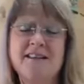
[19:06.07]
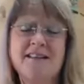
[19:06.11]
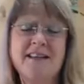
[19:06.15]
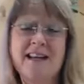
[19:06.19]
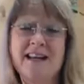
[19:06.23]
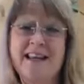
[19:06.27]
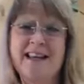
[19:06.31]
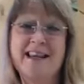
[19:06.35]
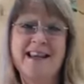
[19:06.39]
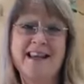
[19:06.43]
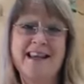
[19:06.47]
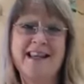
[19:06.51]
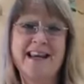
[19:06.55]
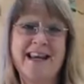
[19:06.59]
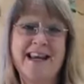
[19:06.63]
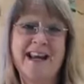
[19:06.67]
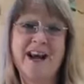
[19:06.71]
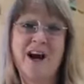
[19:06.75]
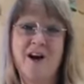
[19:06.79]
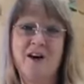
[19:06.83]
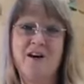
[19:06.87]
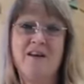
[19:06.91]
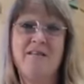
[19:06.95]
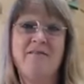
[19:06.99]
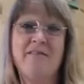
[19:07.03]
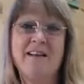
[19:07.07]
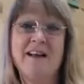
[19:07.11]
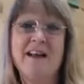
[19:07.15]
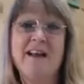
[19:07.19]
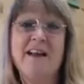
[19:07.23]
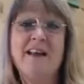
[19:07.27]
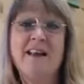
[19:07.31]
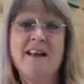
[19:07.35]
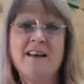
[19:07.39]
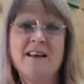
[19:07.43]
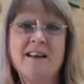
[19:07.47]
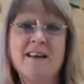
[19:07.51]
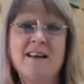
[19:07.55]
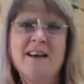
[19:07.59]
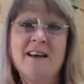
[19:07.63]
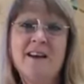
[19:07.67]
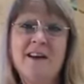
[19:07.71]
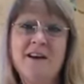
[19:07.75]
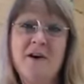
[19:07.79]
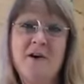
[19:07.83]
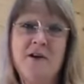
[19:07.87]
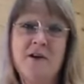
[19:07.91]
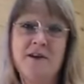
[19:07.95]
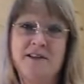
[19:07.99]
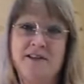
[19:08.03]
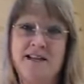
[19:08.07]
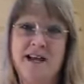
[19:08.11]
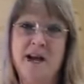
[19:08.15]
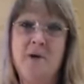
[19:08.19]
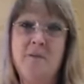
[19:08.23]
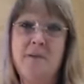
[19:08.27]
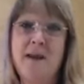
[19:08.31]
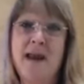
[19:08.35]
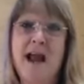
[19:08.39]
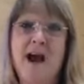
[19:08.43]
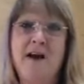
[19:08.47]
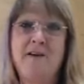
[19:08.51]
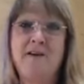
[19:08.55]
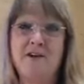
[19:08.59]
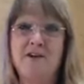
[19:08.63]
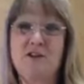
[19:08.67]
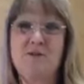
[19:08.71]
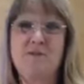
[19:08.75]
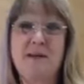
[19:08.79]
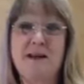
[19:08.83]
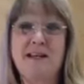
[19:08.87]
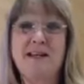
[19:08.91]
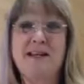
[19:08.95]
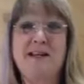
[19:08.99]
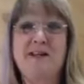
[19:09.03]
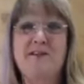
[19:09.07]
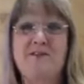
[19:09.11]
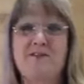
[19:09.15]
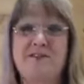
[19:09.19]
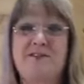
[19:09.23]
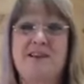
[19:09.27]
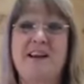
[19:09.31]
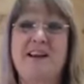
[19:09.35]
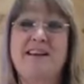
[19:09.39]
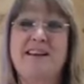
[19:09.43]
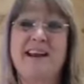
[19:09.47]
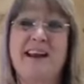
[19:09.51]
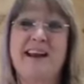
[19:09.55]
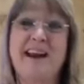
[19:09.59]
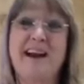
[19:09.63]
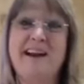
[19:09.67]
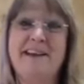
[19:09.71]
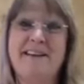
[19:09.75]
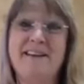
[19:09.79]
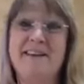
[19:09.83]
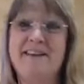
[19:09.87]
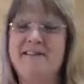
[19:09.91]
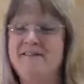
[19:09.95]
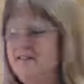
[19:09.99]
in the oven? Tell me how you're spending your Sunday. I'd love